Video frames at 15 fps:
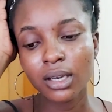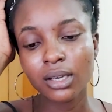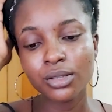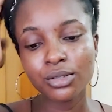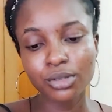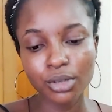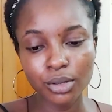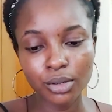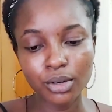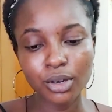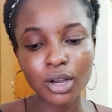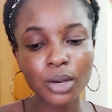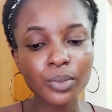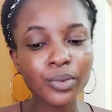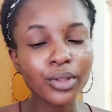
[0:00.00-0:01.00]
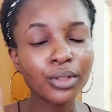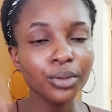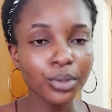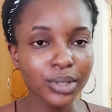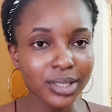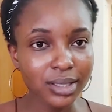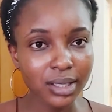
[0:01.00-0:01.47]
So come with
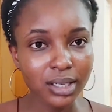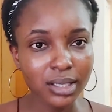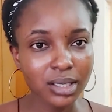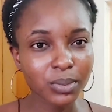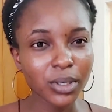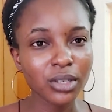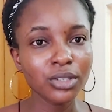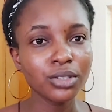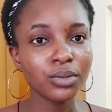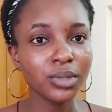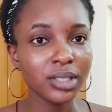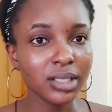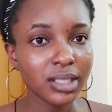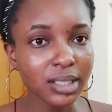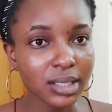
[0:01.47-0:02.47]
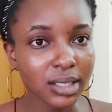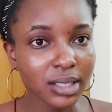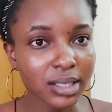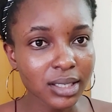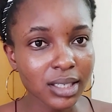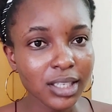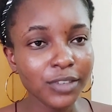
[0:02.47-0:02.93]
those things, because you will need
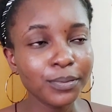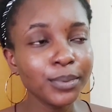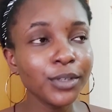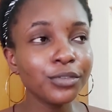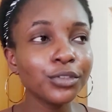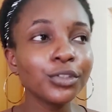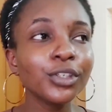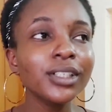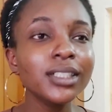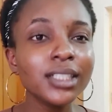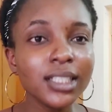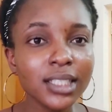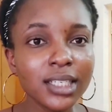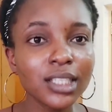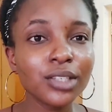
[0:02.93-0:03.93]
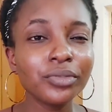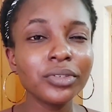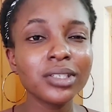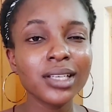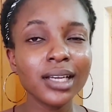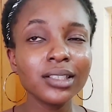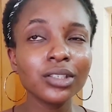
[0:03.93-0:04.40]
it. If you don't need it, if you
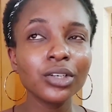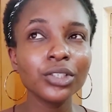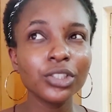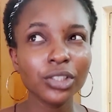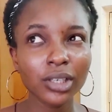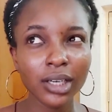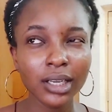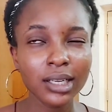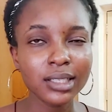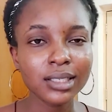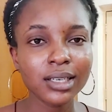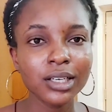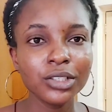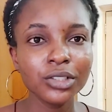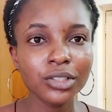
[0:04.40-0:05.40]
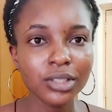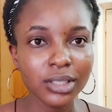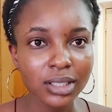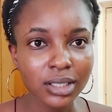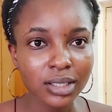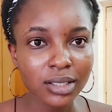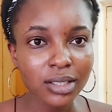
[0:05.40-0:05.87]
decide to cut your hair later that you do not
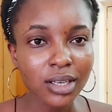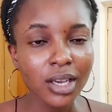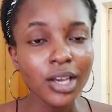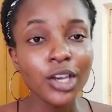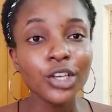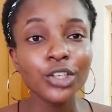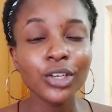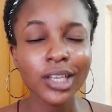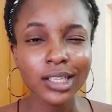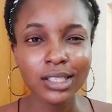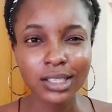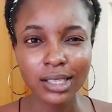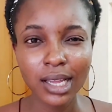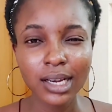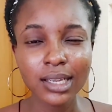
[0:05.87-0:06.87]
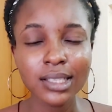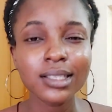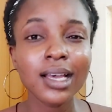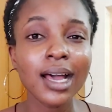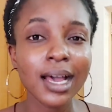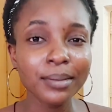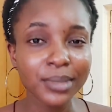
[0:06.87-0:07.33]
need it, you can sell it.
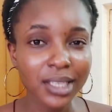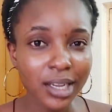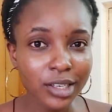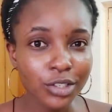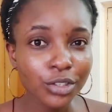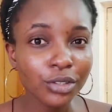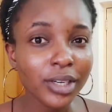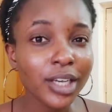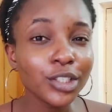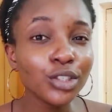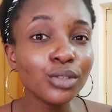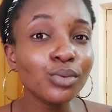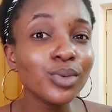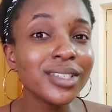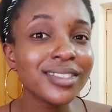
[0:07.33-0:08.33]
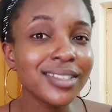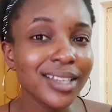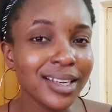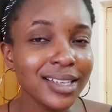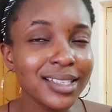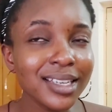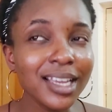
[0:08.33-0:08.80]
I'm telling you that you would
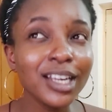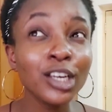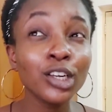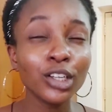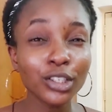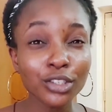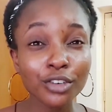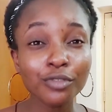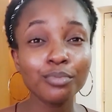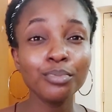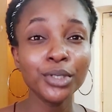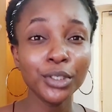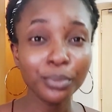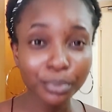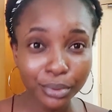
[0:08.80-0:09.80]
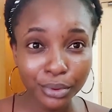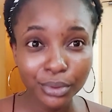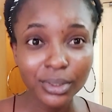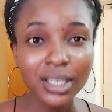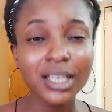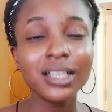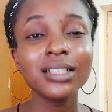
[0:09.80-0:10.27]
sell it. A lot of
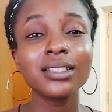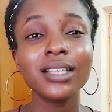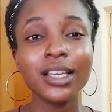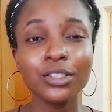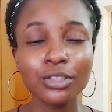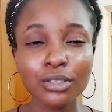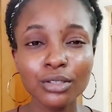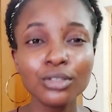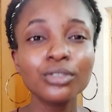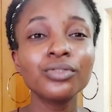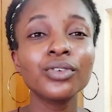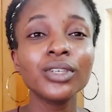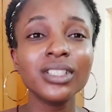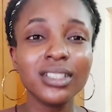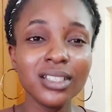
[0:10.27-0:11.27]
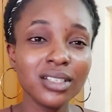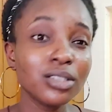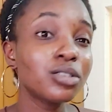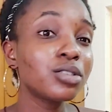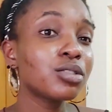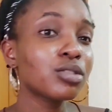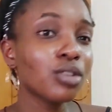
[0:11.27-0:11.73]
people tend to look for this
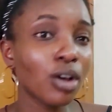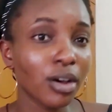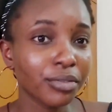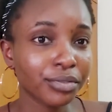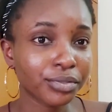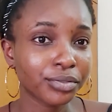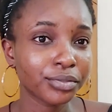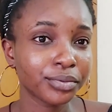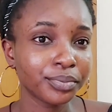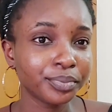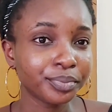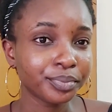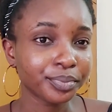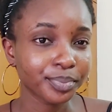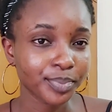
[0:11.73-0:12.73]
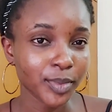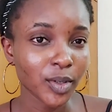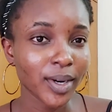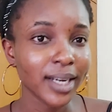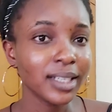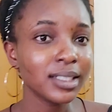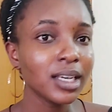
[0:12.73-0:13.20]
stuff,
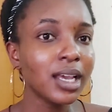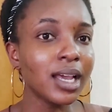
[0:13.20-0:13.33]
right?